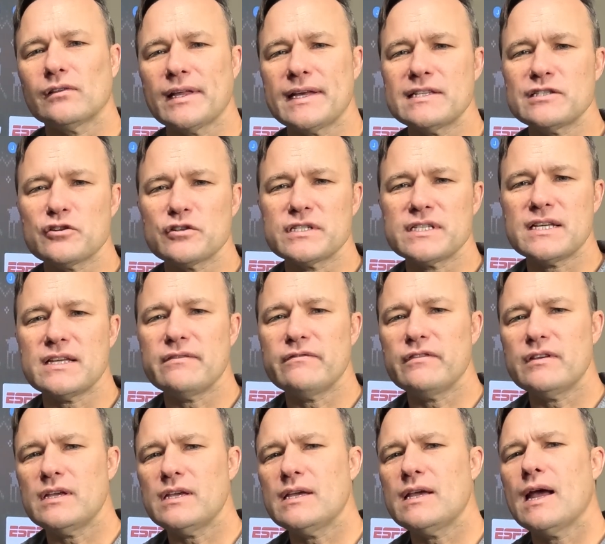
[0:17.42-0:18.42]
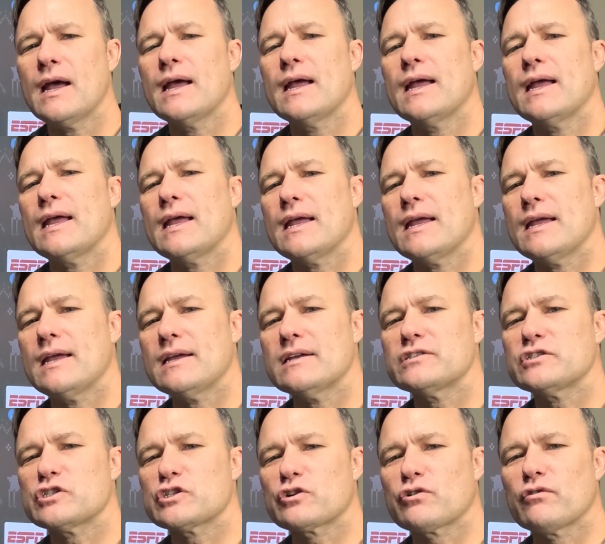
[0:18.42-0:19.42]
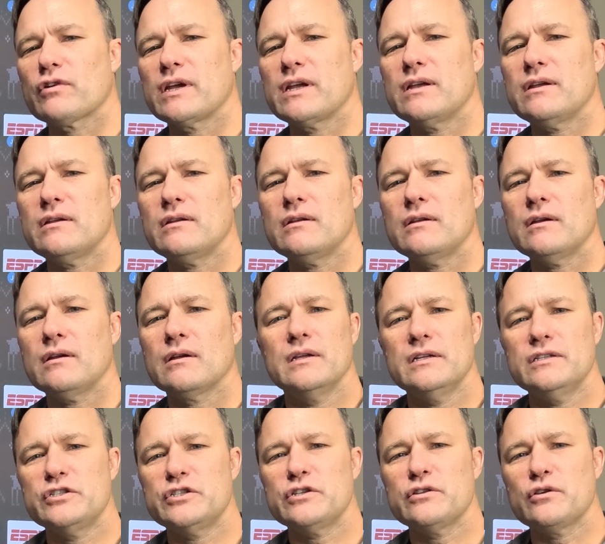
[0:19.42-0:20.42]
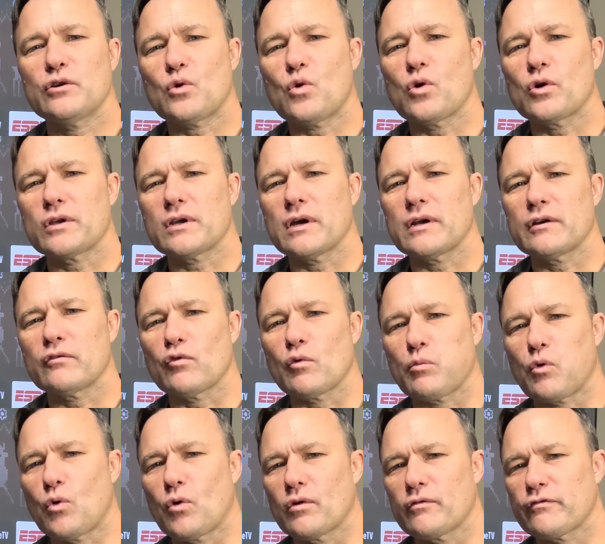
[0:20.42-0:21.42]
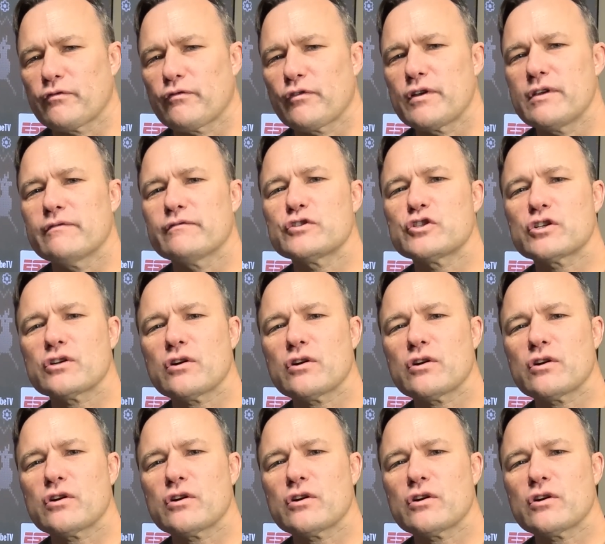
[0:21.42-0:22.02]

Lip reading: the laser TV and screen into the Cord Cutting Report free of